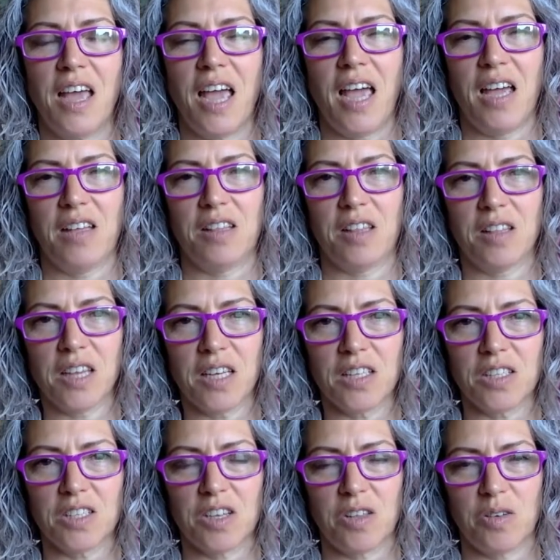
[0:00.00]
And the
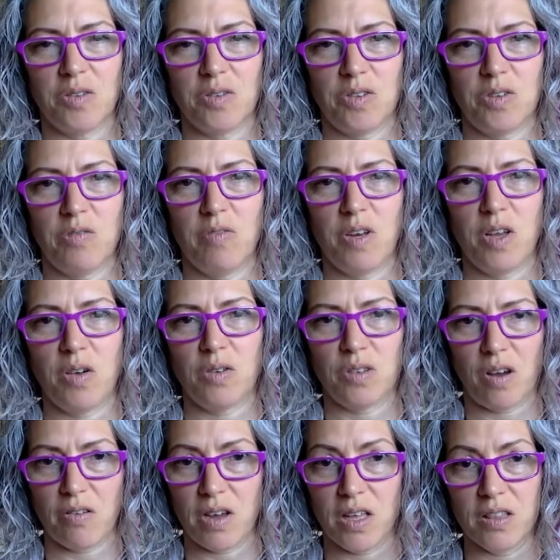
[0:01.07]
links to those two videos
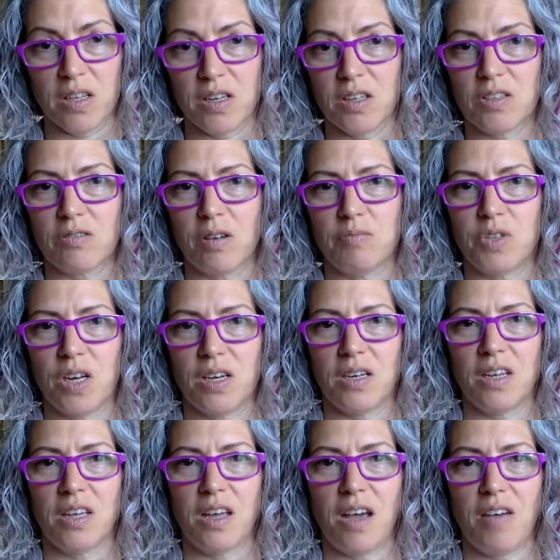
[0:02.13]
are in the description
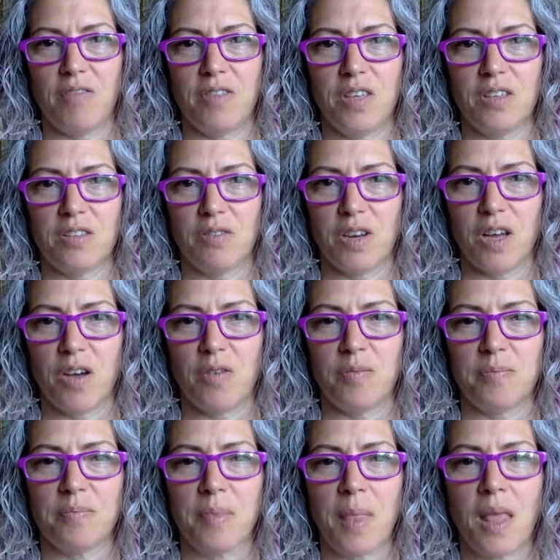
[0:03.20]
of this video.
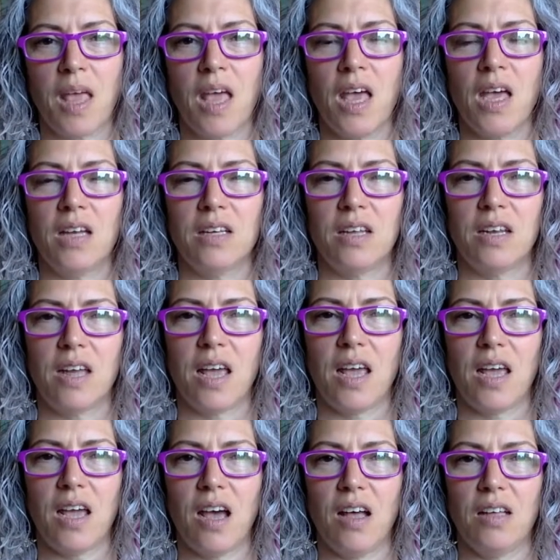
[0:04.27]

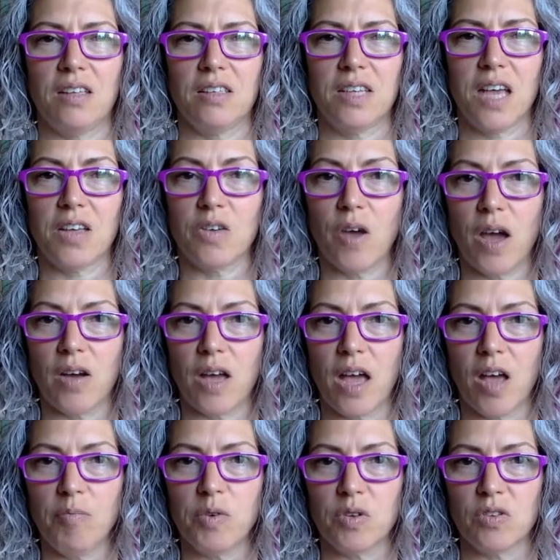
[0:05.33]
Today, I'll tell you how to
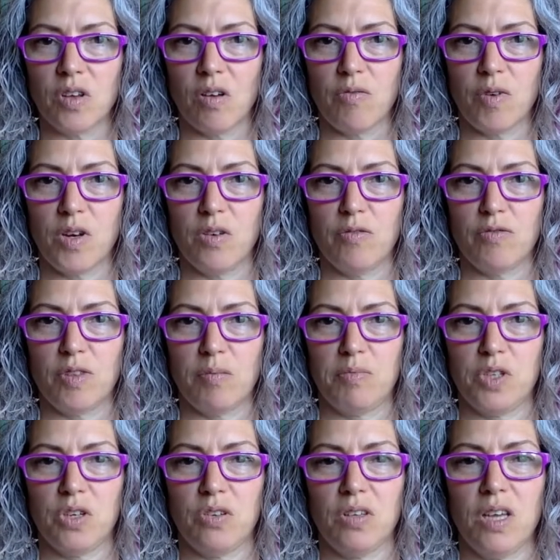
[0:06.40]
help yourself when you've
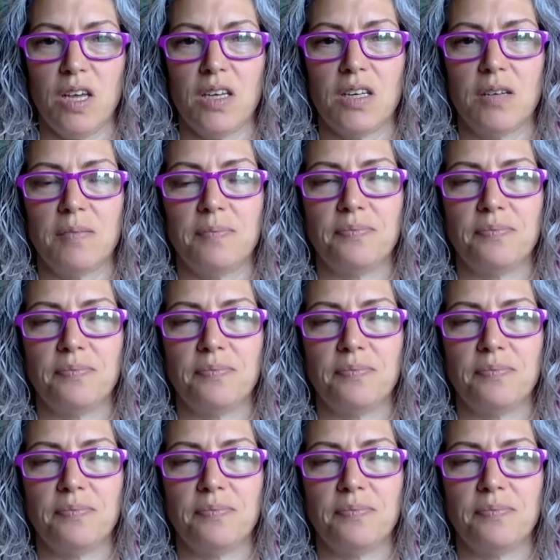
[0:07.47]
flipped your lid.